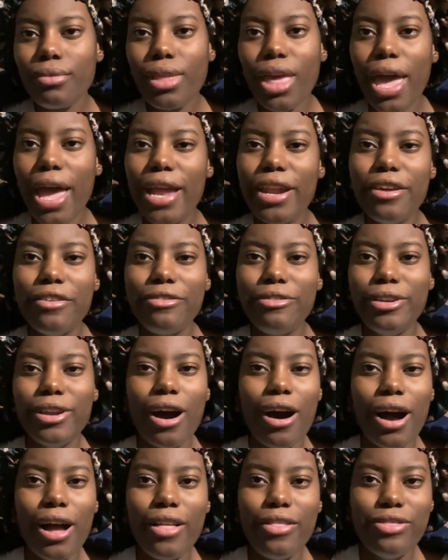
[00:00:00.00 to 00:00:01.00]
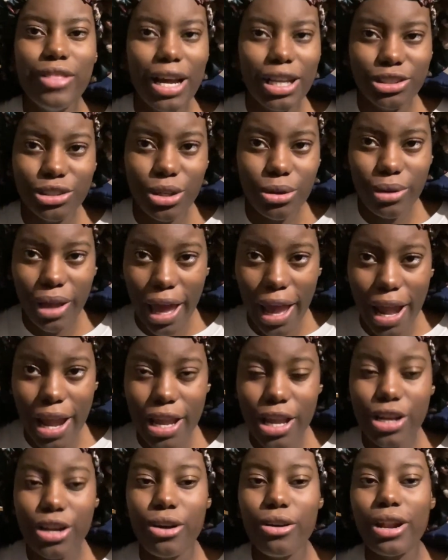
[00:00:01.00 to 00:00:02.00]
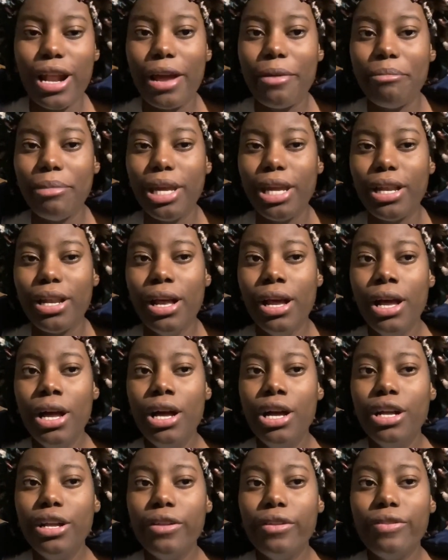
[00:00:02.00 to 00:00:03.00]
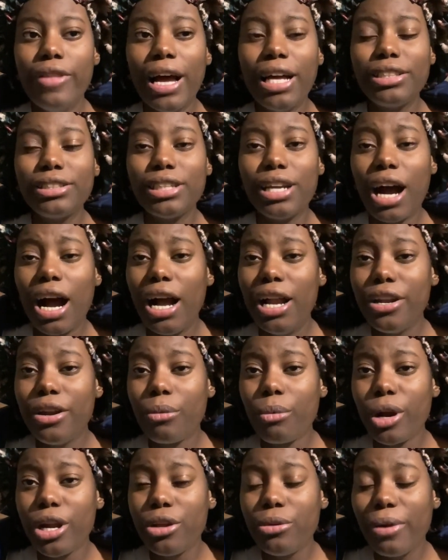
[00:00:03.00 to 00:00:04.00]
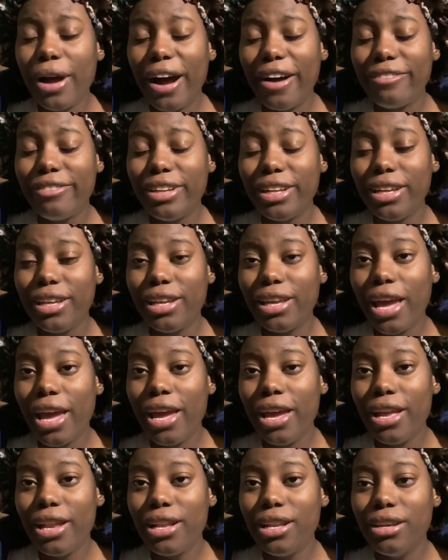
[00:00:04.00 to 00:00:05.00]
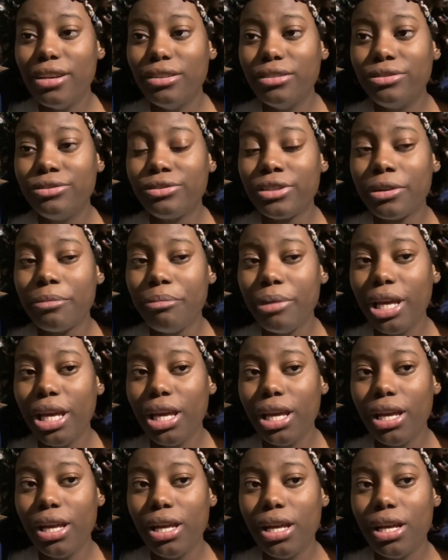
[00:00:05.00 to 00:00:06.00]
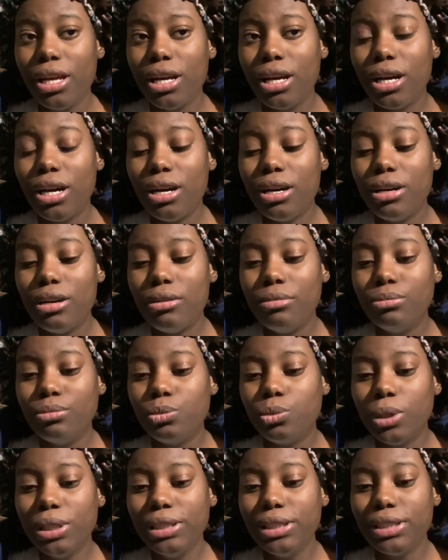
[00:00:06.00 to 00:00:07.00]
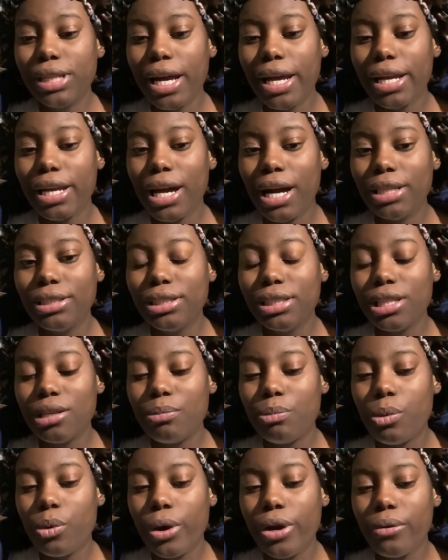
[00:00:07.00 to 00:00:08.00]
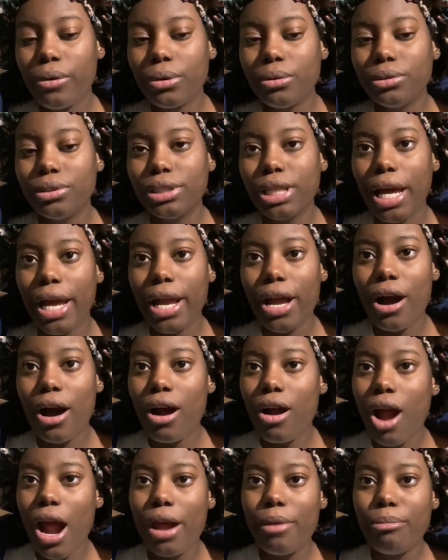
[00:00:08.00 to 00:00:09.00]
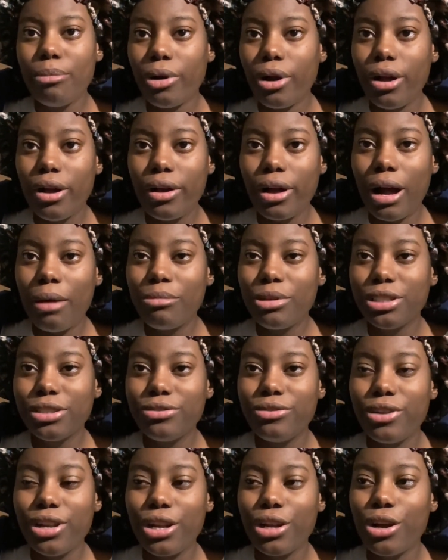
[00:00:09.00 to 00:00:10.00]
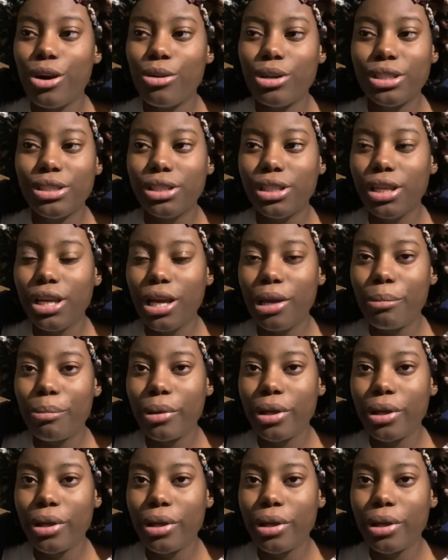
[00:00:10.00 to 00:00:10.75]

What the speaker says: and if not, that's okay. You know what I mean? That's kind of where you have to get for me. Once I got to the point where it was like, all right, bro, I'm just gonna go to sleep,